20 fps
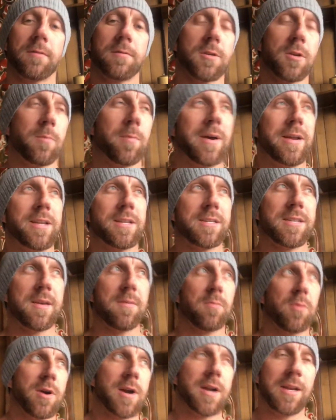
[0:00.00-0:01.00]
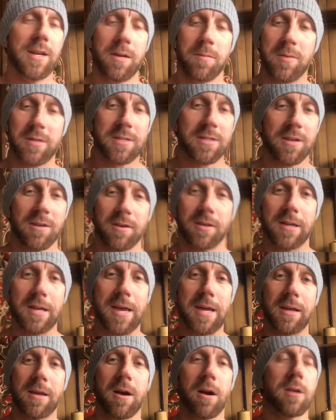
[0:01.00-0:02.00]
So by December, I need to be selling
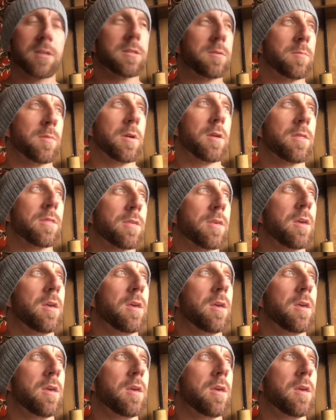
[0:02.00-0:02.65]
9 cars a month.